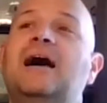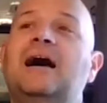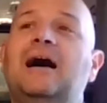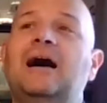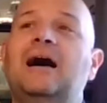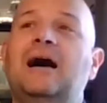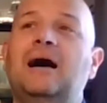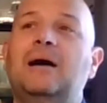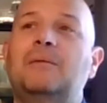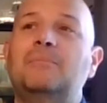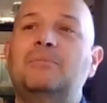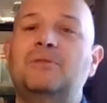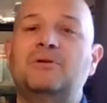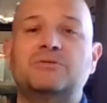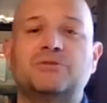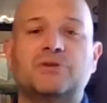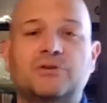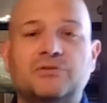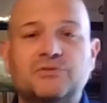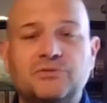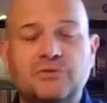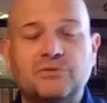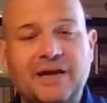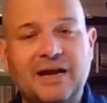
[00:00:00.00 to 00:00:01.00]
Um, there was
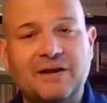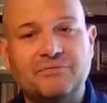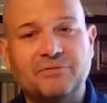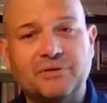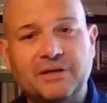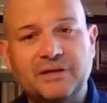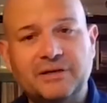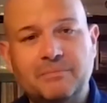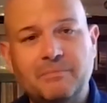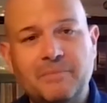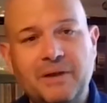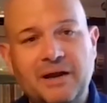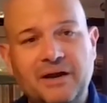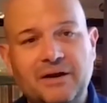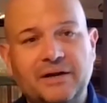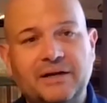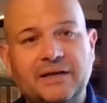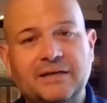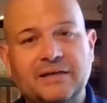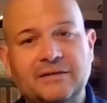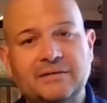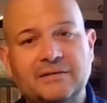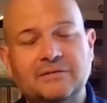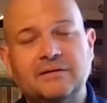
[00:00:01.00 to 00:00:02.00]
also an
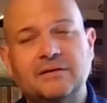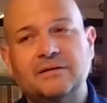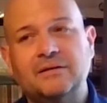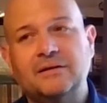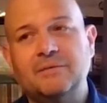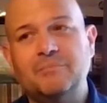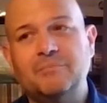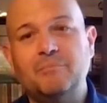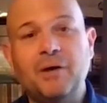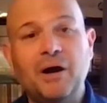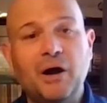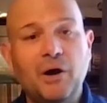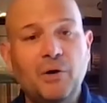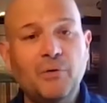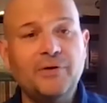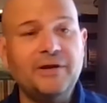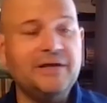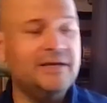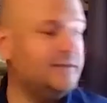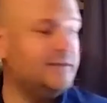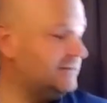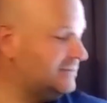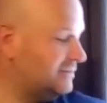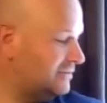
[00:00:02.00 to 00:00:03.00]
African-American
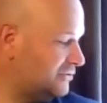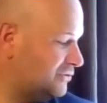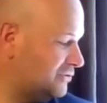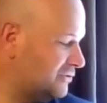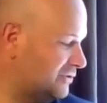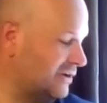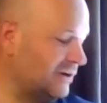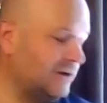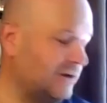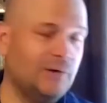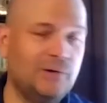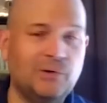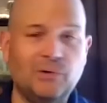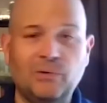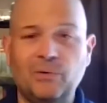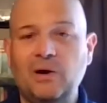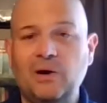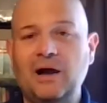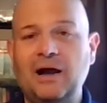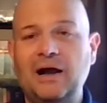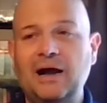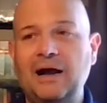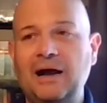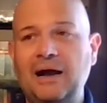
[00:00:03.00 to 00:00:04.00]
component.
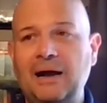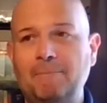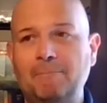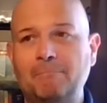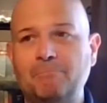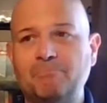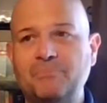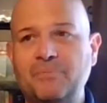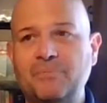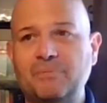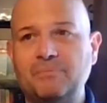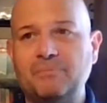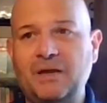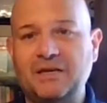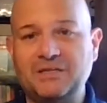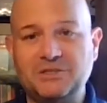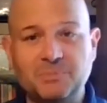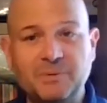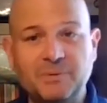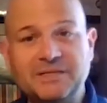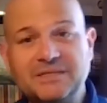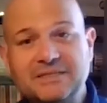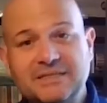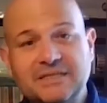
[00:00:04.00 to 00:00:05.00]
So um, I
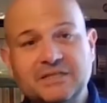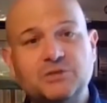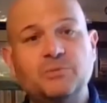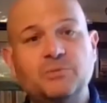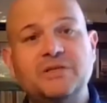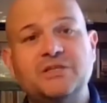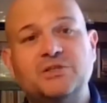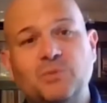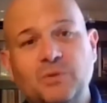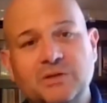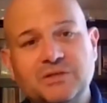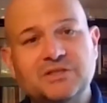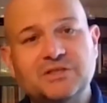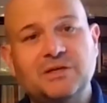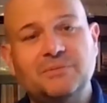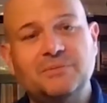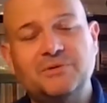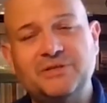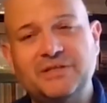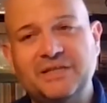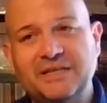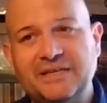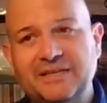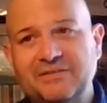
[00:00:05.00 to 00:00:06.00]
spent six weeks one
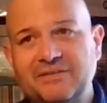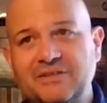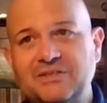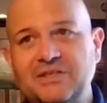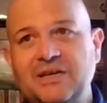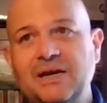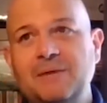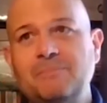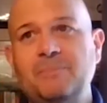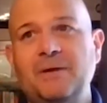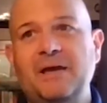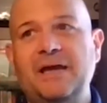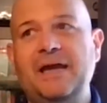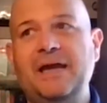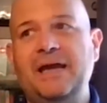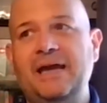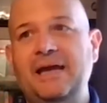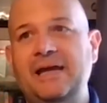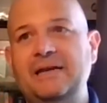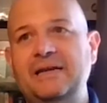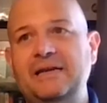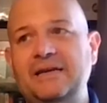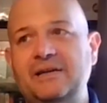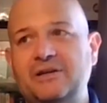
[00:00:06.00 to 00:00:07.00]
summer digging this up,
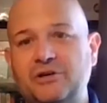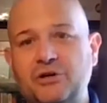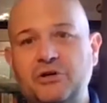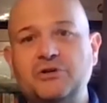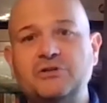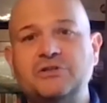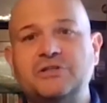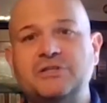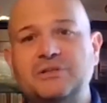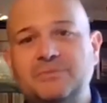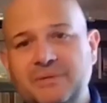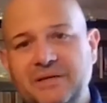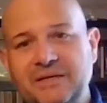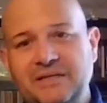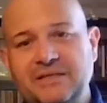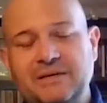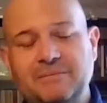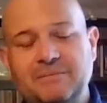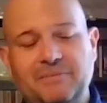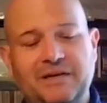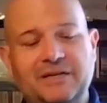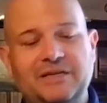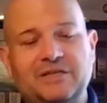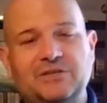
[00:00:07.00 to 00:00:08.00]
and it occurred to me
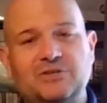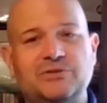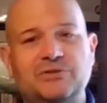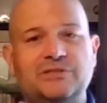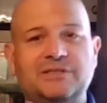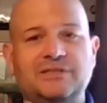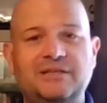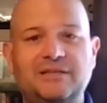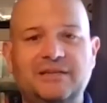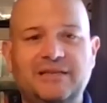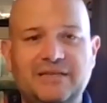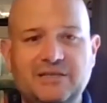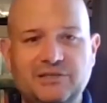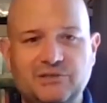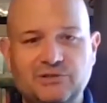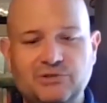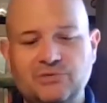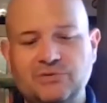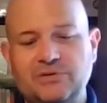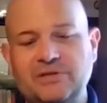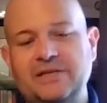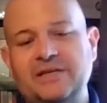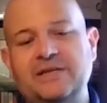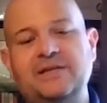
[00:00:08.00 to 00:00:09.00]
that my interest in
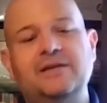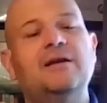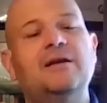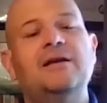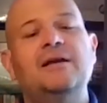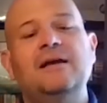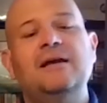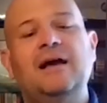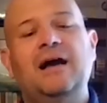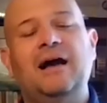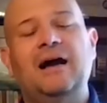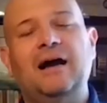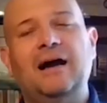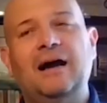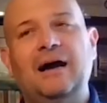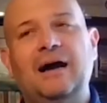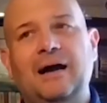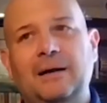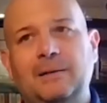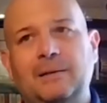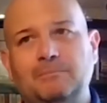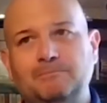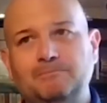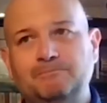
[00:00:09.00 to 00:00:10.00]
history,
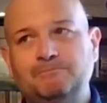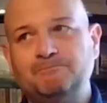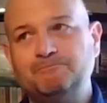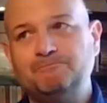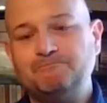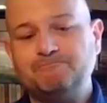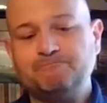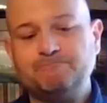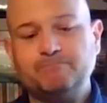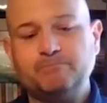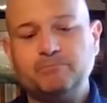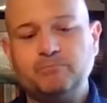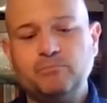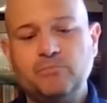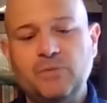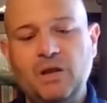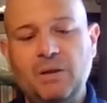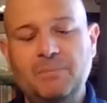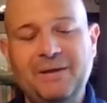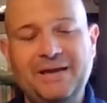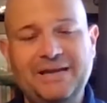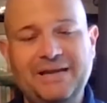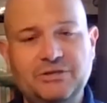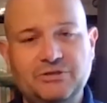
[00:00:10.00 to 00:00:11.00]
um,
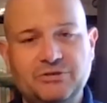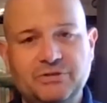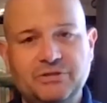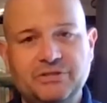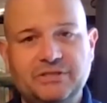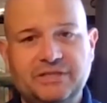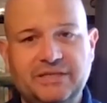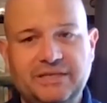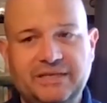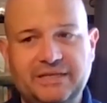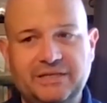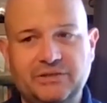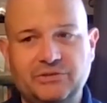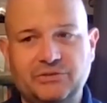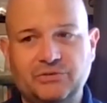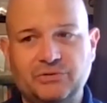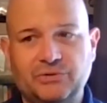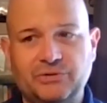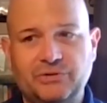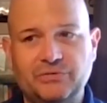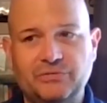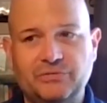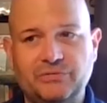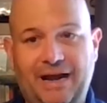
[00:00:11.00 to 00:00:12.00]
my interest in
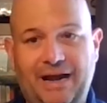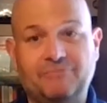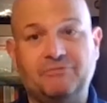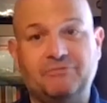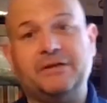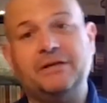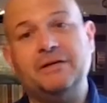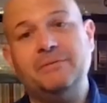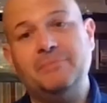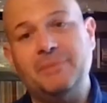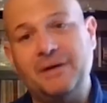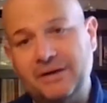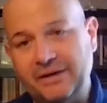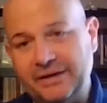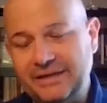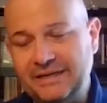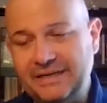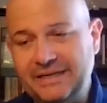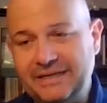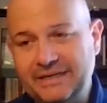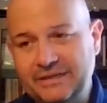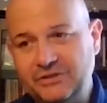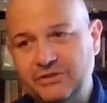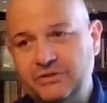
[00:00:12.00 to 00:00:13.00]
sort of
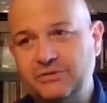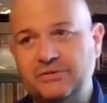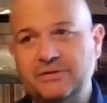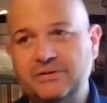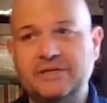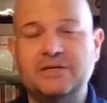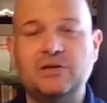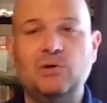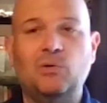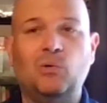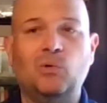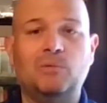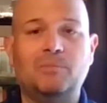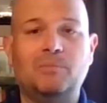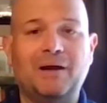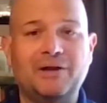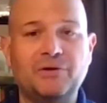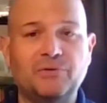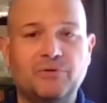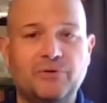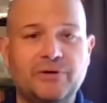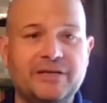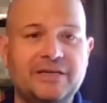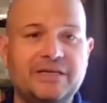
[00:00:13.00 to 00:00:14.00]
African-American history or
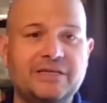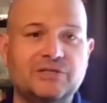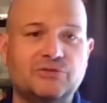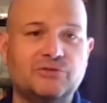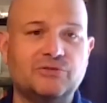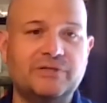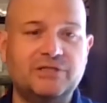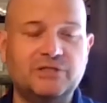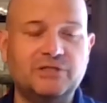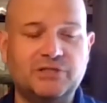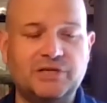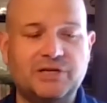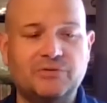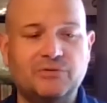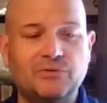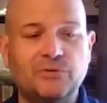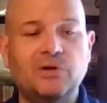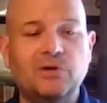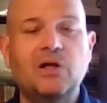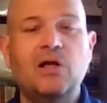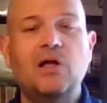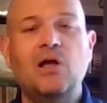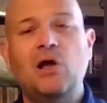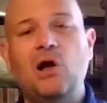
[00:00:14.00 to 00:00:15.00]
minority history in
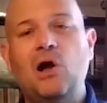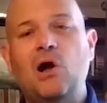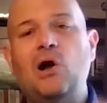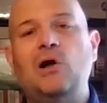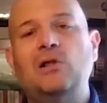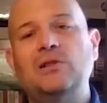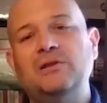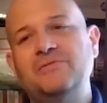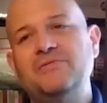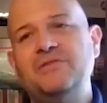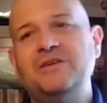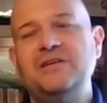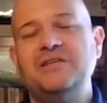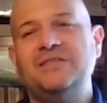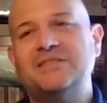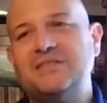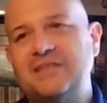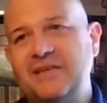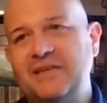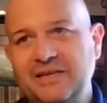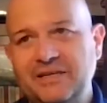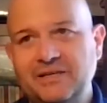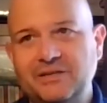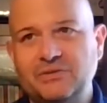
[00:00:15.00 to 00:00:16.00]
general, all of these
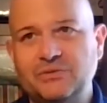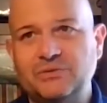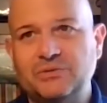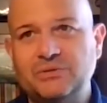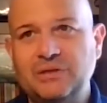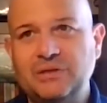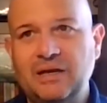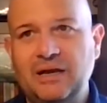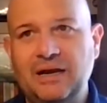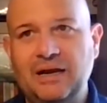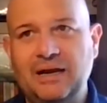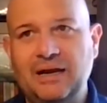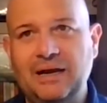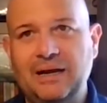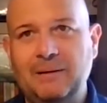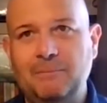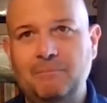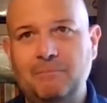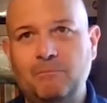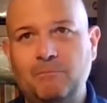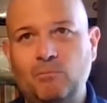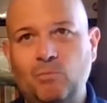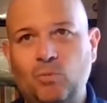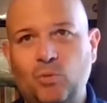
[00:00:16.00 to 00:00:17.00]
things
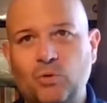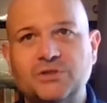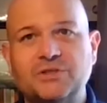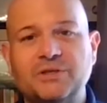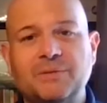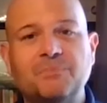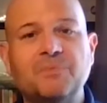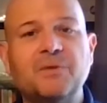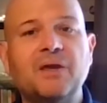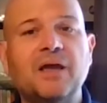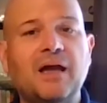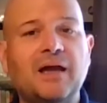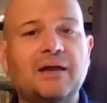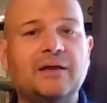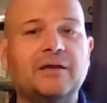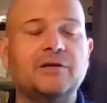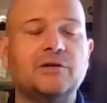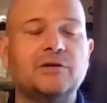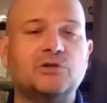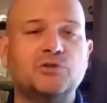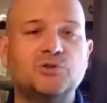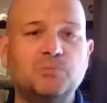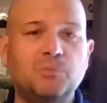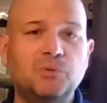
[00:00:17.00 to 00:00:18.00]
um, were something I could
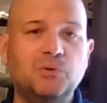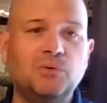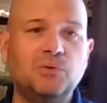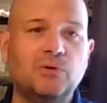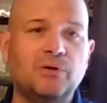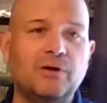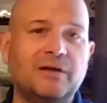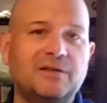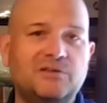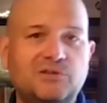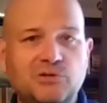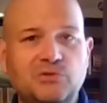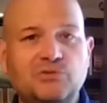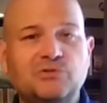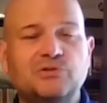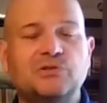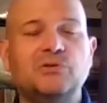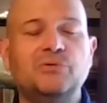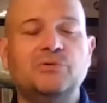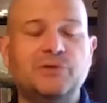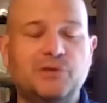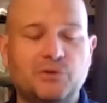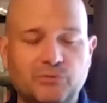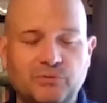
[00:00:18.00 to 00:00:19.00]
explore and do
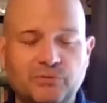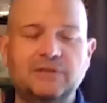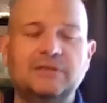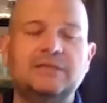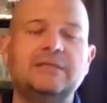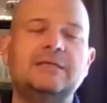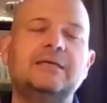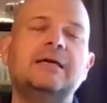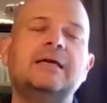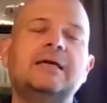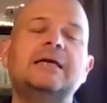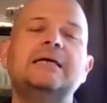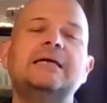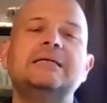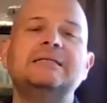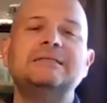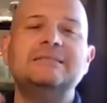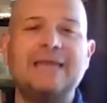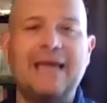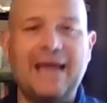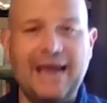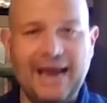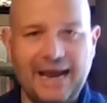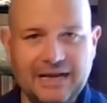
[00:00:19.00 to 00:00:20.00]
so in a really
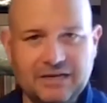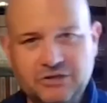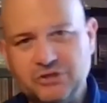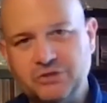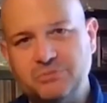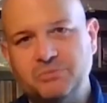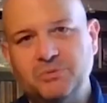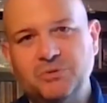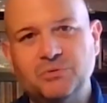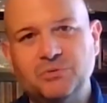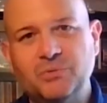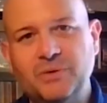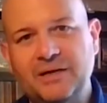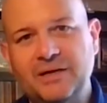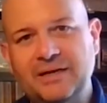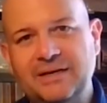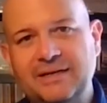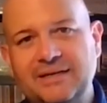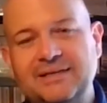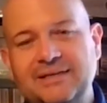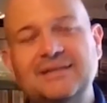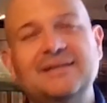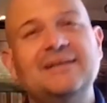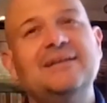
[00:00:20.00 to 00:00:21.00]
tangible
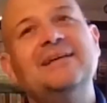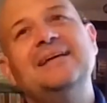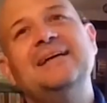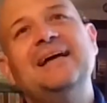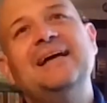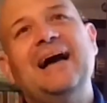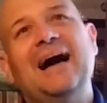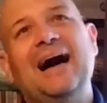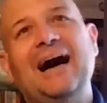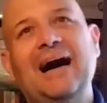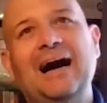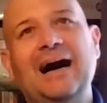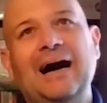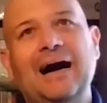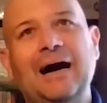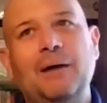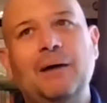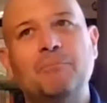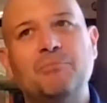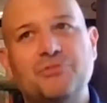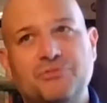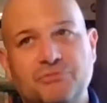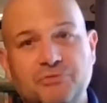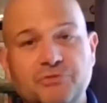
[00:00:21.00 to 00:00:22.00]
way
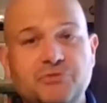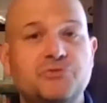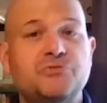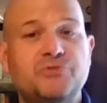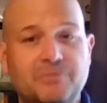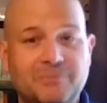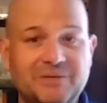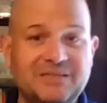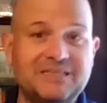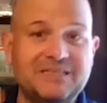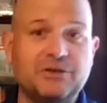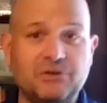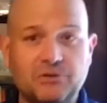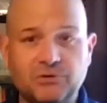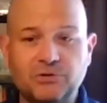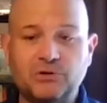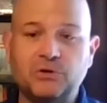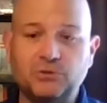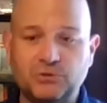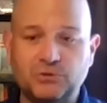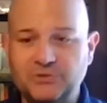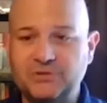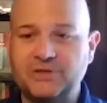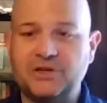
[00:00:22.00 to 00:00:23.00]
um, through the material
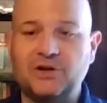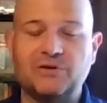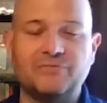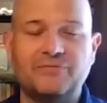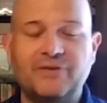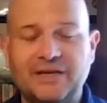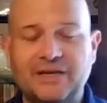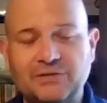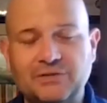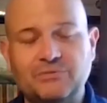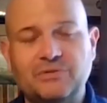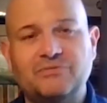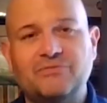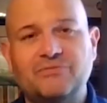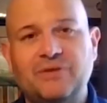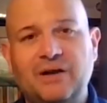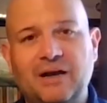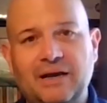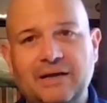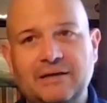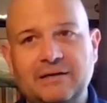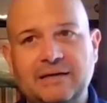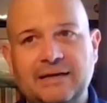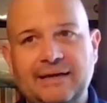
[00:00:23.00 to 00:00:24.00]
culture, the artifacts we
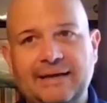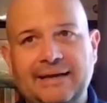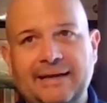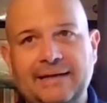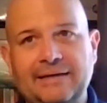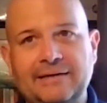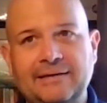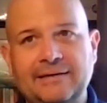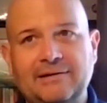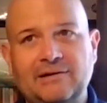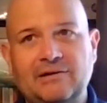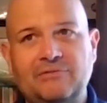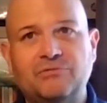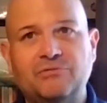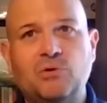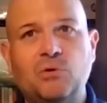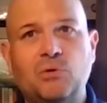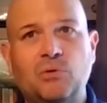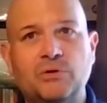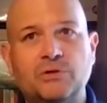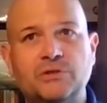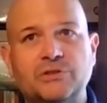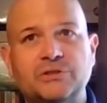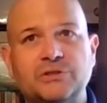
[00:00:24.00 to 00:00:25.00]
find. And of
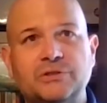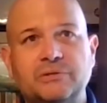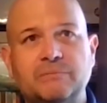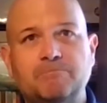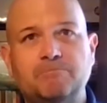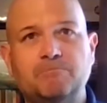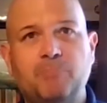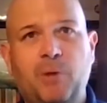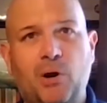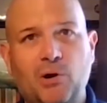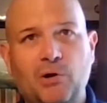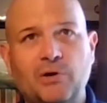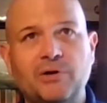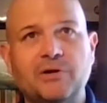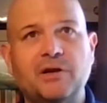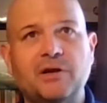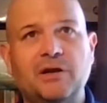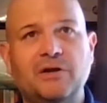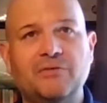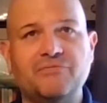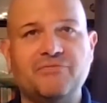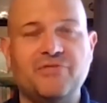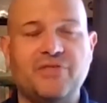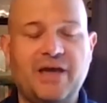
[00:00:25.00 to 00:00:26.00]
course, part
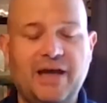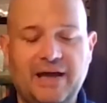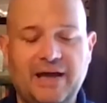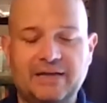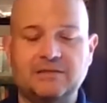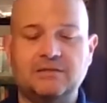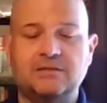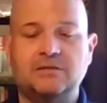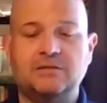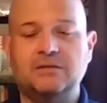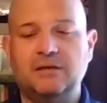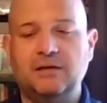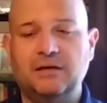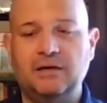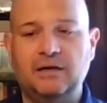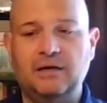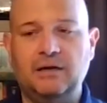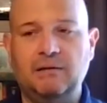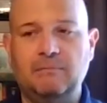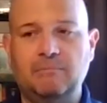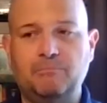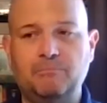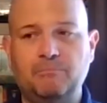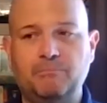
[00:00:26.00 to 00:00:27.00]
of that
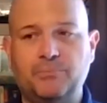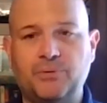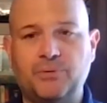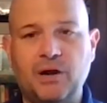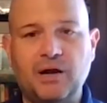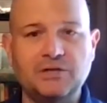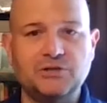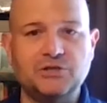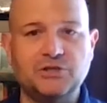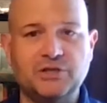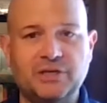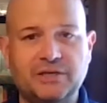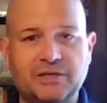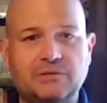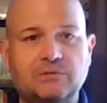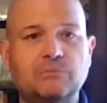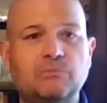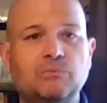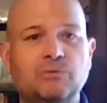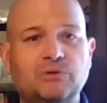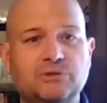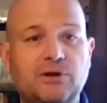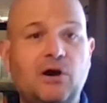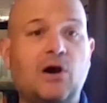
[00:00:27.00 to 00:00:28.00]
uh, project
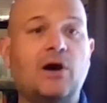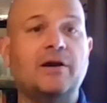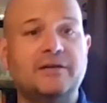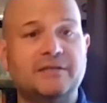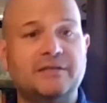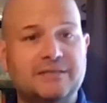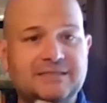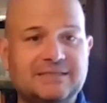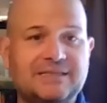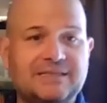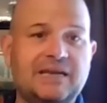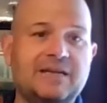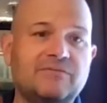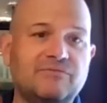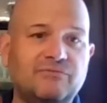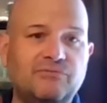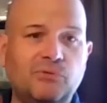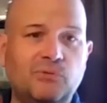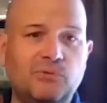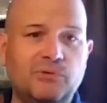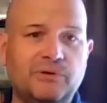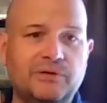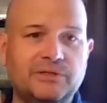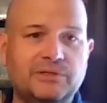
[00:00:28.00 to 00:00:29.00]
was on a state
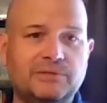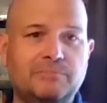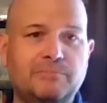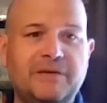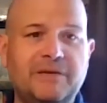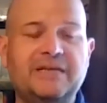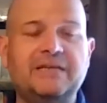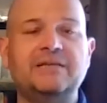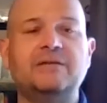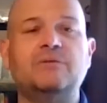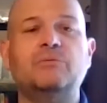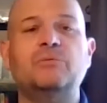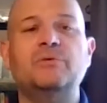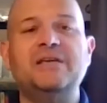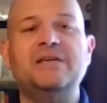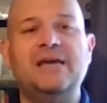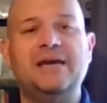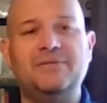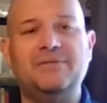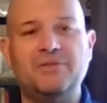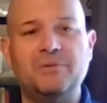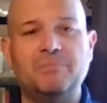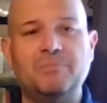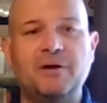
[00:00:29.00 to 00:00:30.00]
forest, meaning we
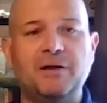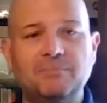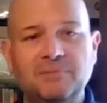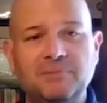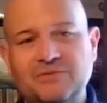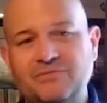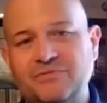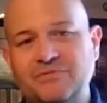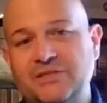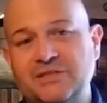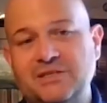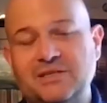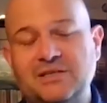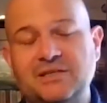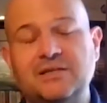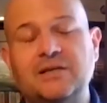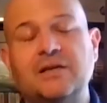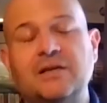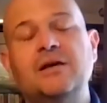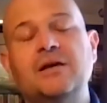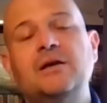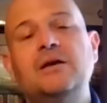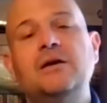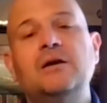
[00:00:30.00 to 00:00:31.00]
had the public
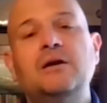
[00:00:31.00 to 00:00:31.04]
visiting